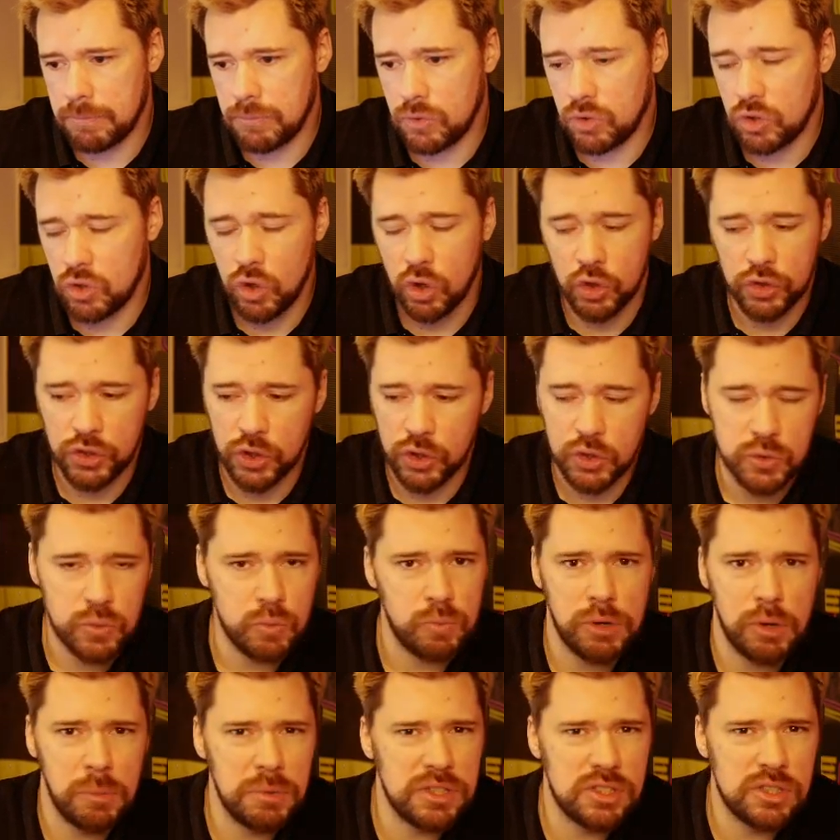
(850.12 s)
God knows,
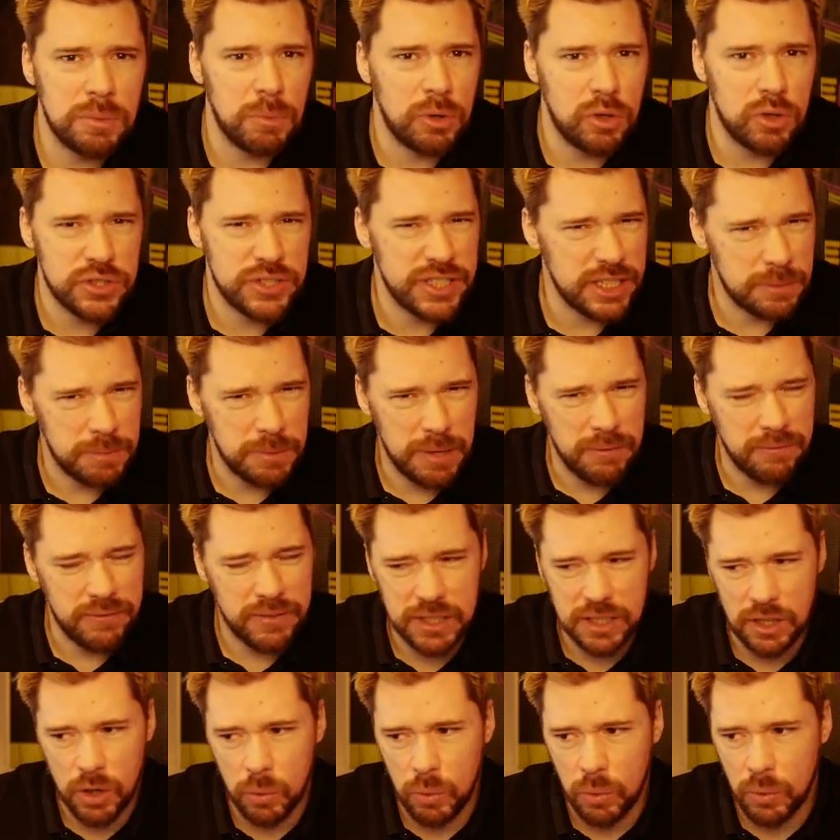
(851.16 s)
probably tomorrow 6 p.m.
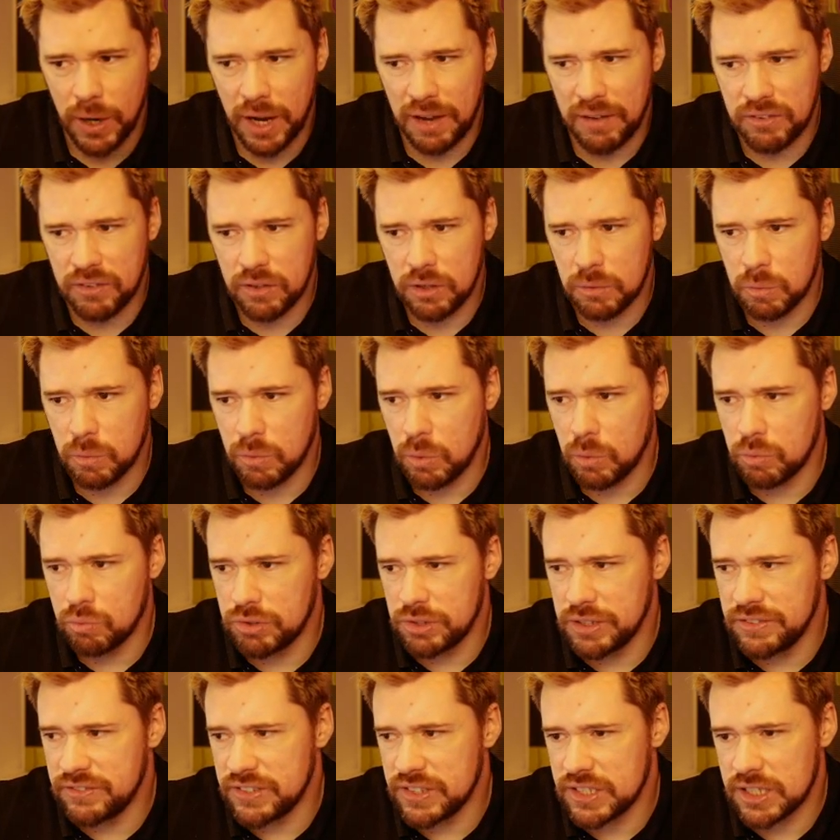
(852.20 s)
video. We'll have a we'll
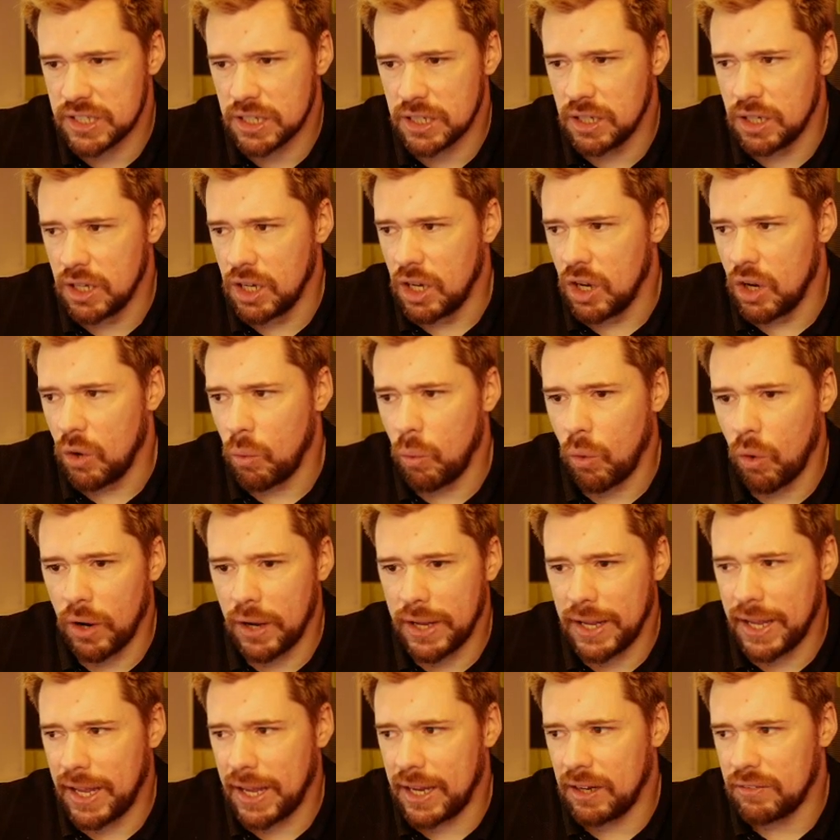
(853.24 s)
revisit what
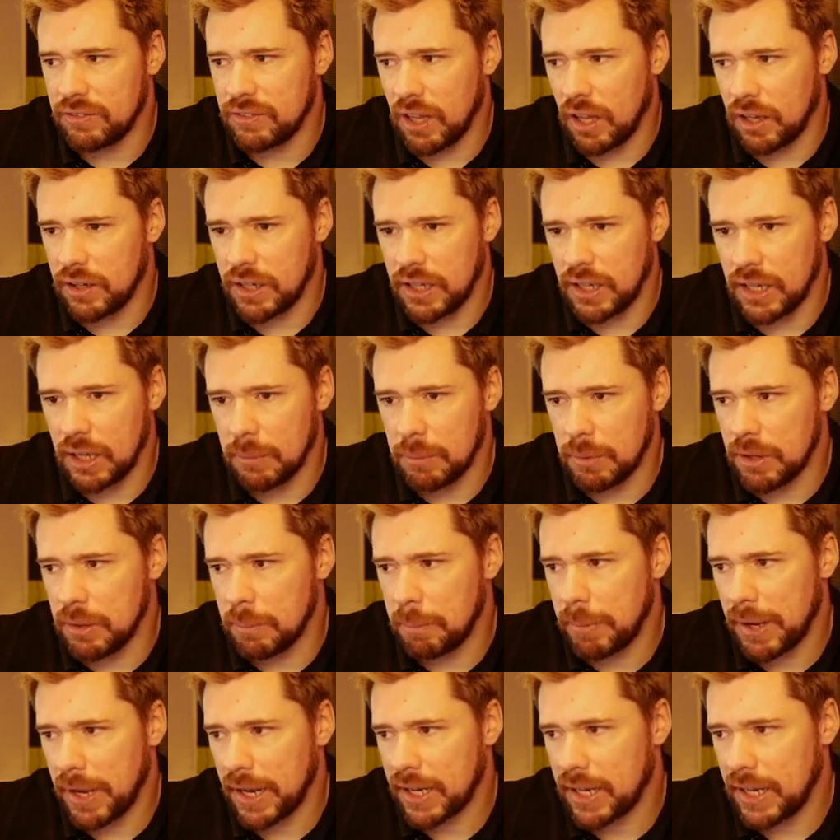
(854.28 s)
EA have done here, but the
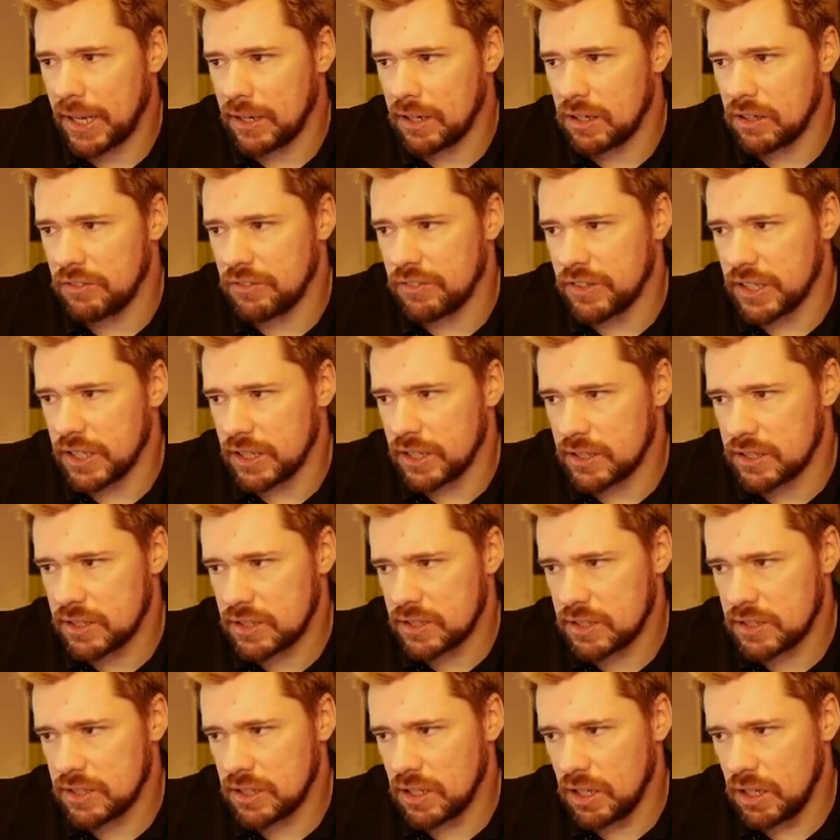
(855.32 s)
back end of
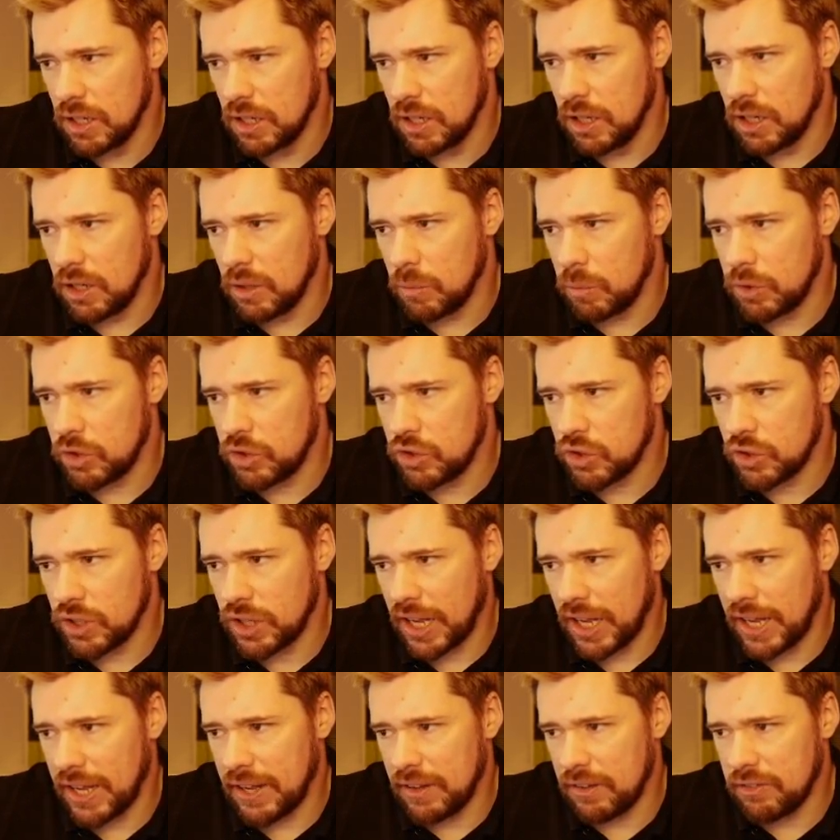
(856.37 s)
this, we should
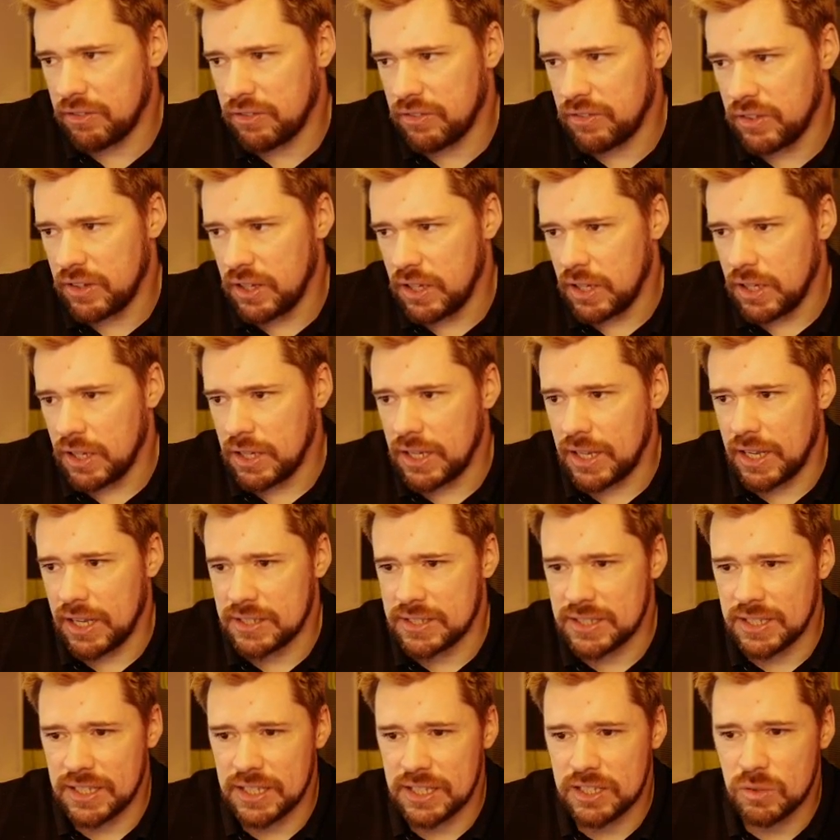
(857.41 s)
have yeah,
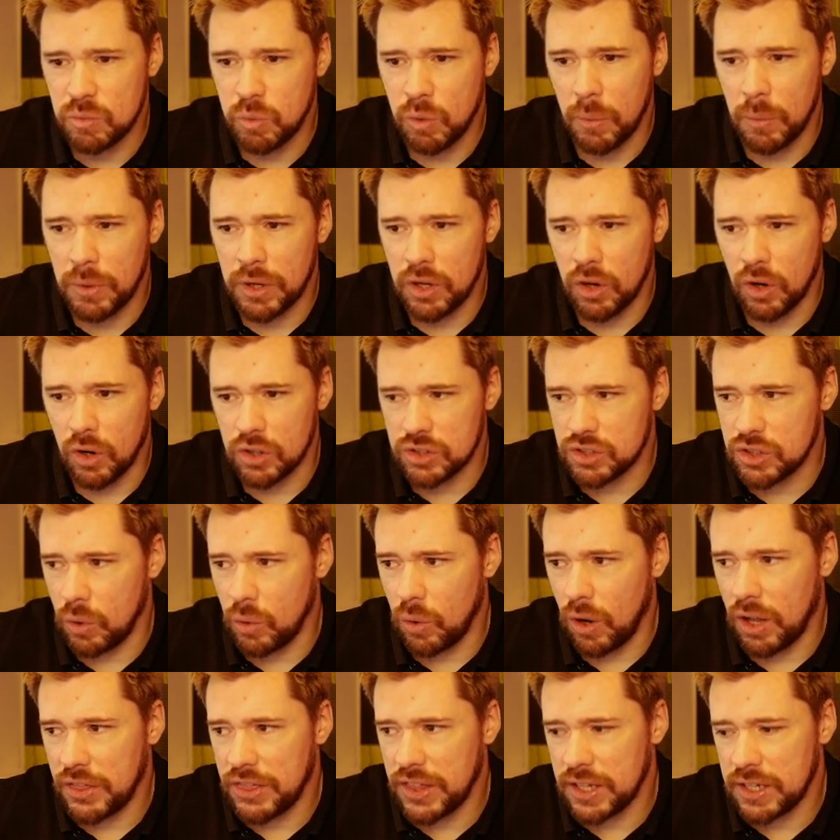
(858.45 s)
see, this is what we got. So
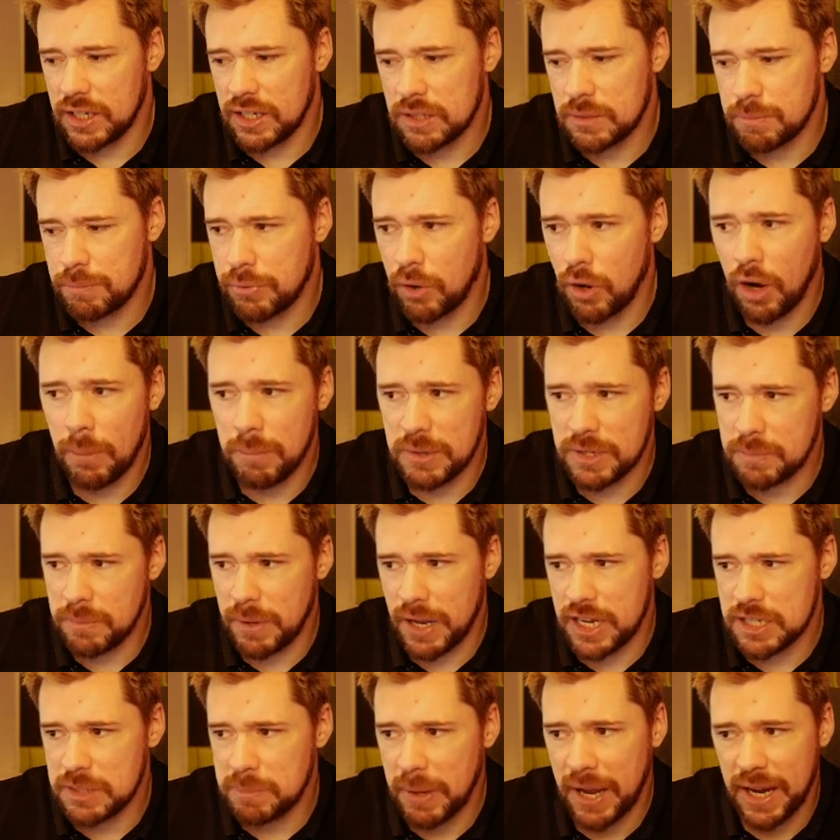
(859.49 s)
I think this Primex
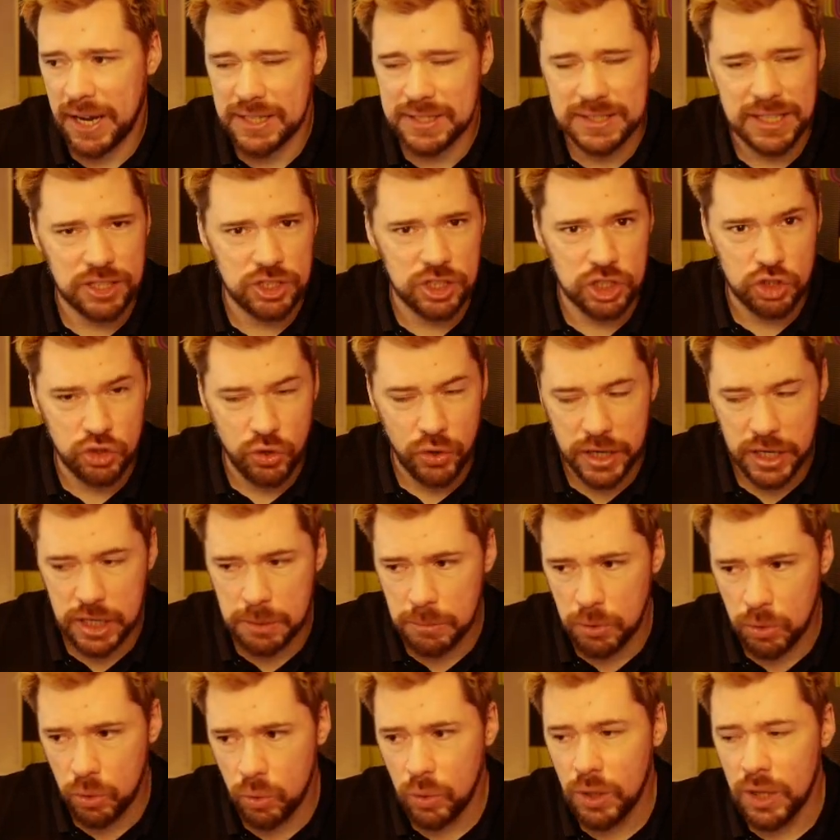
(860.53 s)
Players Pack is actually
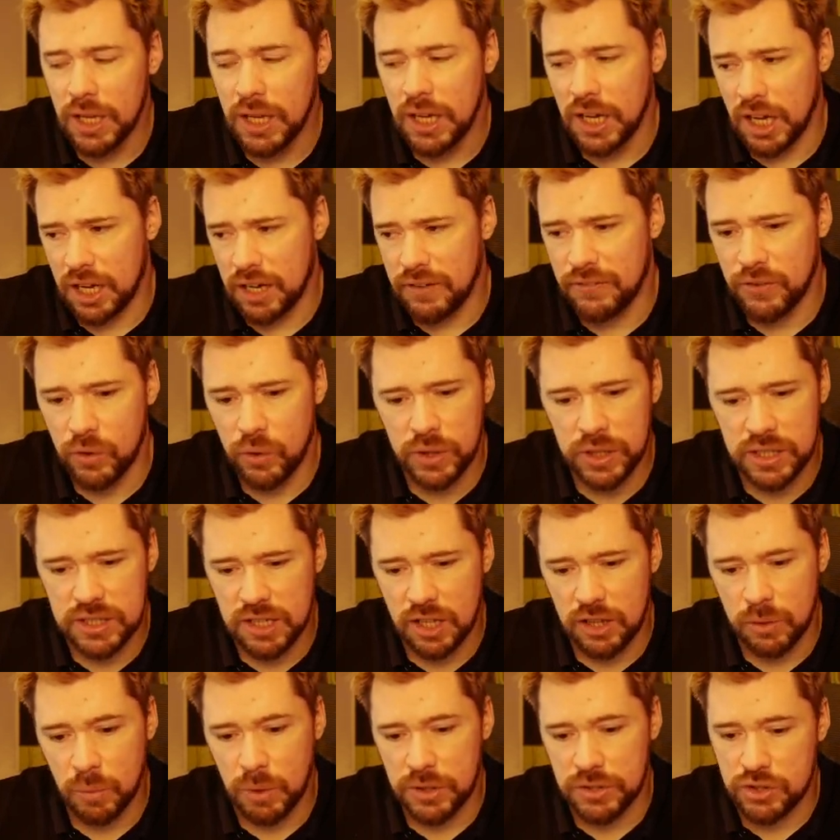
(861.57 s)
tradable, and a few of these
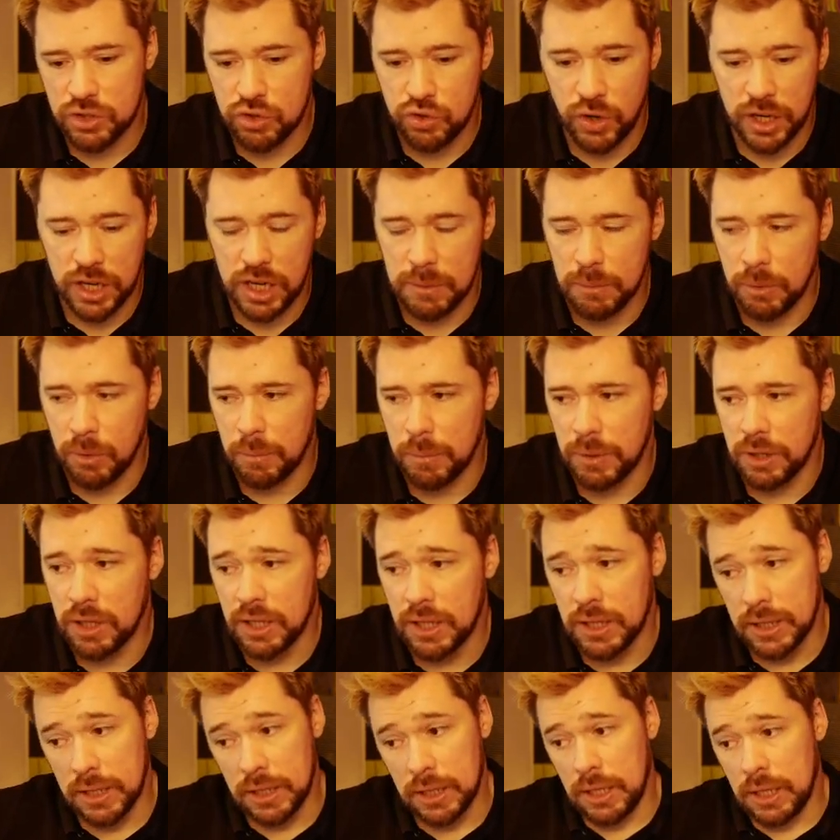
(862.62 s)
other ones are tradable. But
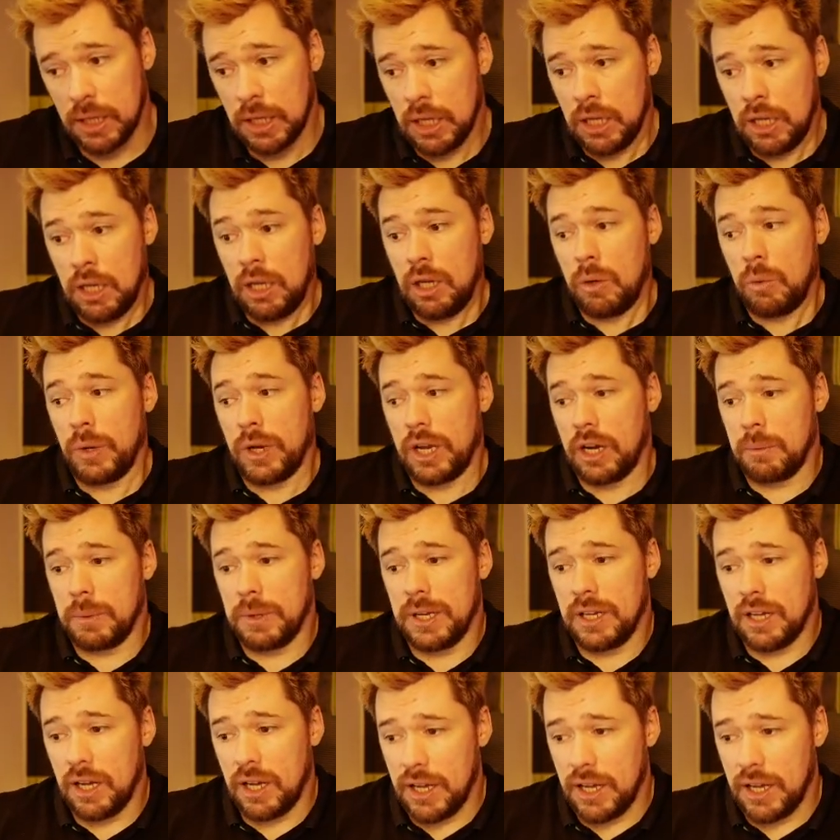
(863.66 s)
we're going to be uh,